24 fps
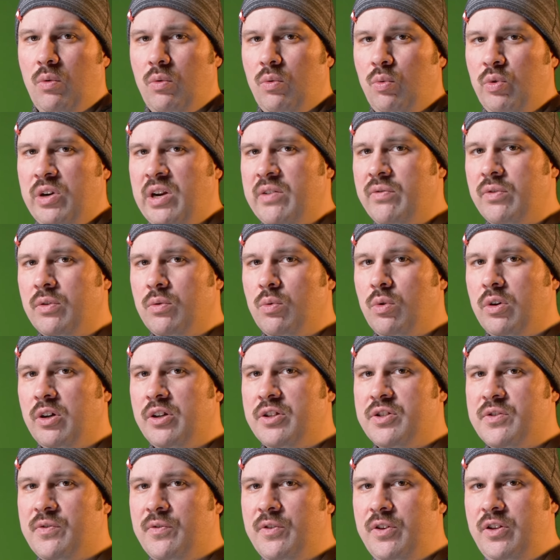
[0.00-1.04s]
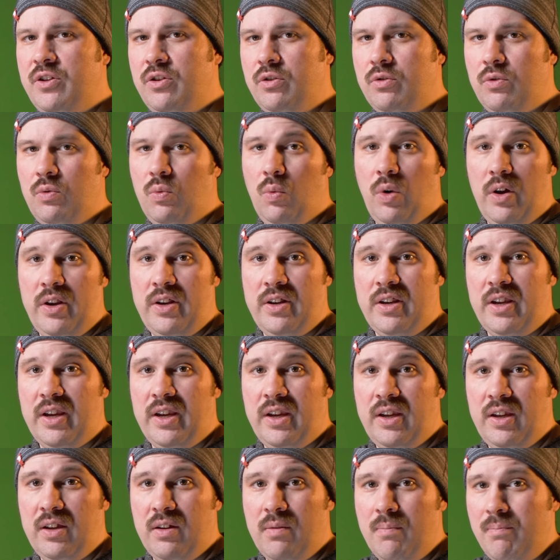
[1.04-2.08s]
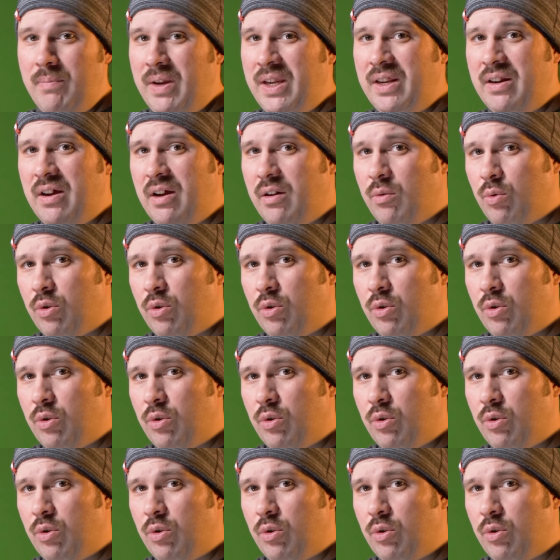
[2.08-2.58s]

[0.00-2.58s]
Whatever works for you one day may not